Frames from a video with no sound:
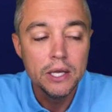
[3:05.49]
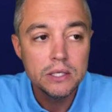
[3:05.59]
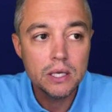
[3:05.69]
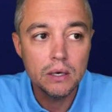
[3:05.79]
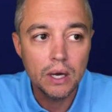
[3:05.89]

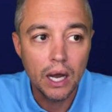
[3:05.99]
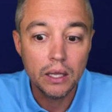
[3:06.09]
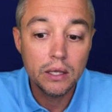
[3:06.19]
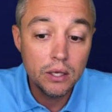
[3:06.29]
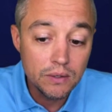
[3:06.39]
So
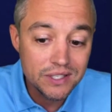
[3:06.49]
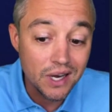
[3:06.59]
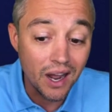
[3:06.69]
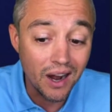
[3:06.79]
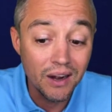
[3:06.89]

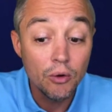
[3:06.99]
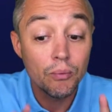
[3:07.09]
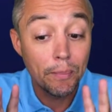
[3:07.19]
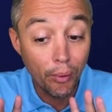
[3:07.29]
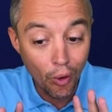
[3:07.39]
QStar
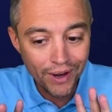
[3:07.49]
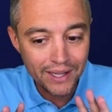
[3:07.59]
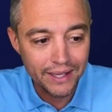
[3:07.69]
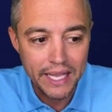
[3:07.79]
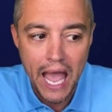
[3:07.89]

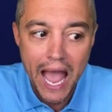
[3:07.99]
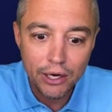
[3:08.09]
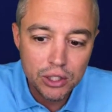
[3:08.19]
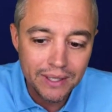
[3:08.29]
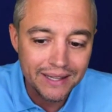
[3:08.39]
reportedly
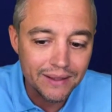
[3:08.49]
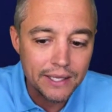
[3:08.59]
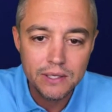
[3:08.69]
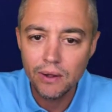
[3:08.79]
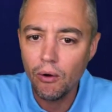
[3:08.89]
actually led
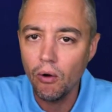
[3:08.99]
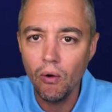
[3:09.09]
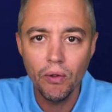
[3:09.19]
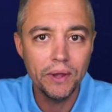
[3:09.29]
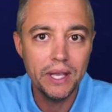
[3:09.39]
to the
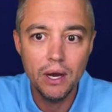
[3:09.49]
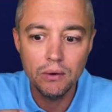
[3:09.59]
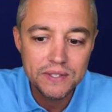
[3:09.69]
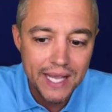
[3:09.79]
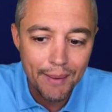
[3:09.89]
whole, you know,
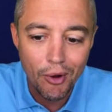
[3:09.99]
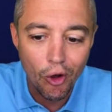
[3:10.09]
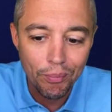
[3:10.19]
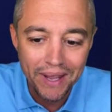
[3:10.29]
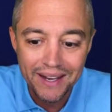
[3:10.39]
Sam
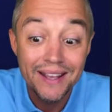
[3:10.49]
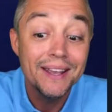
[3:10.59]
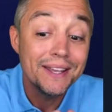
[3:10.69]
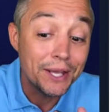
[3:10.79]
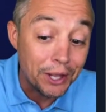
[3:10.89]
Altman
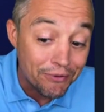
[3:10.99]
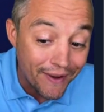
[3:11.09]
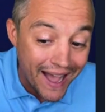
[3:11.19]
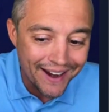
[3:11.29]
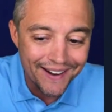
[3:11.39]
getting
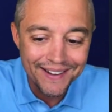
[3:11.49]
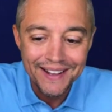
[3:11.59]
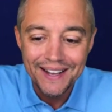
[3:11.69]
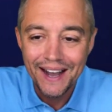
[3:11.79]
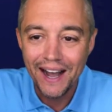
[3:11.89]
fired,
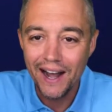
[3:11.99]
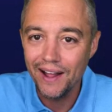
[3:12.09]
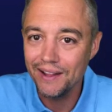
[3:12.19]
OpenAI